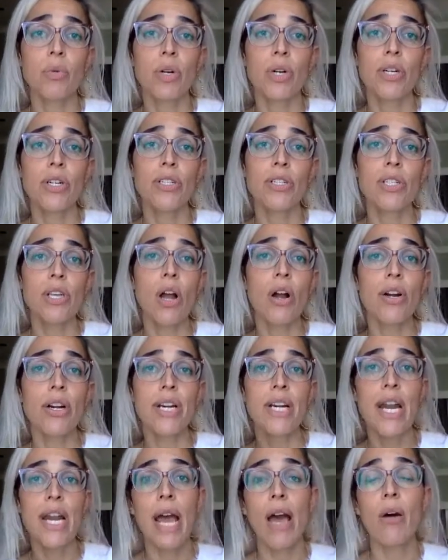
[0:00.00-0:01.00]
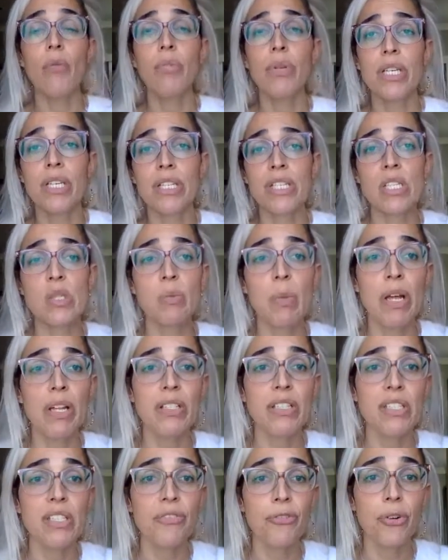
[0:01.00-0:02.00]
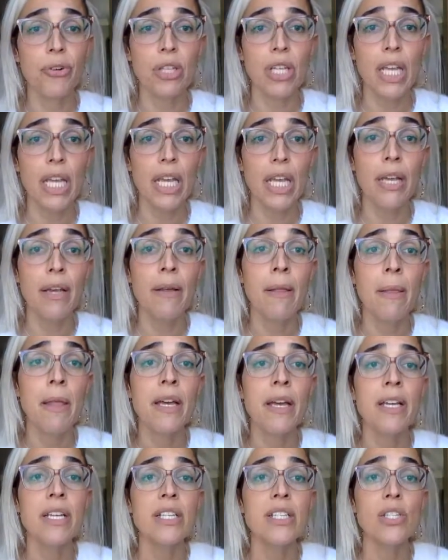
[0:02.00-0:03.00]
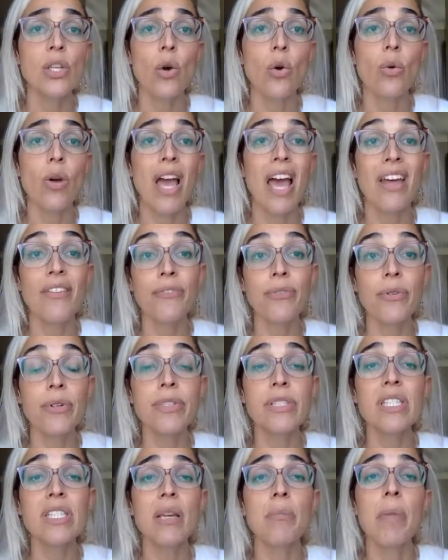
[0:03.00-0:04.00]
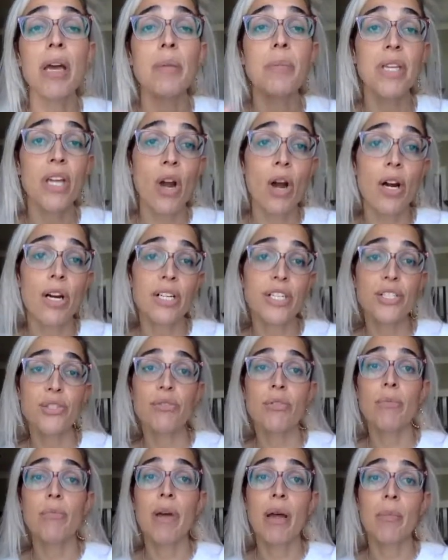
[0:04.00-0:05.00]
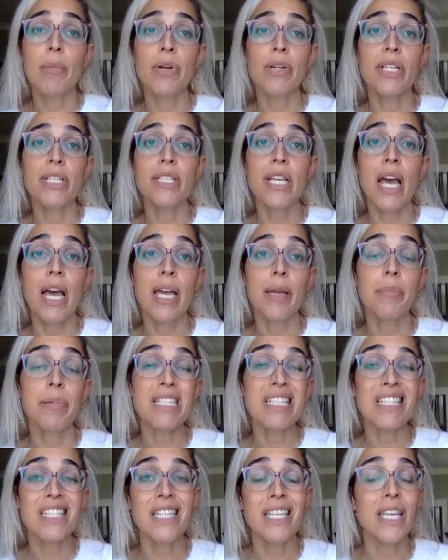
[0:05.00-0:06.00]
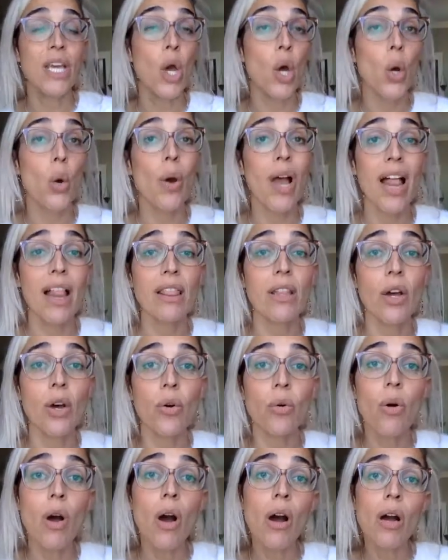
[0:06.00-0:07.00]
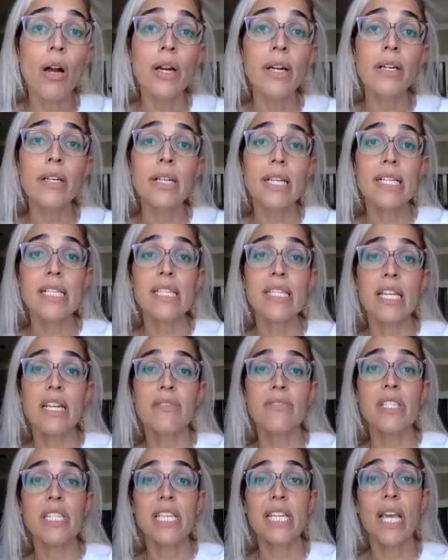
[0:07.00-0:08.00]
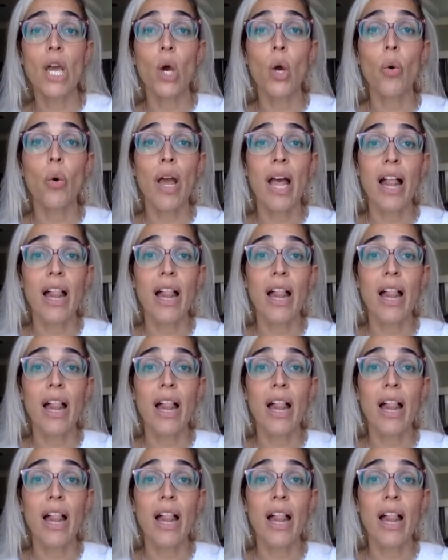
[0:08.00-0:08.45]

words are now being spelled differently. So at first, it might be hard to remember to type C-O-L-O-R instead of C-O-L-O-U-R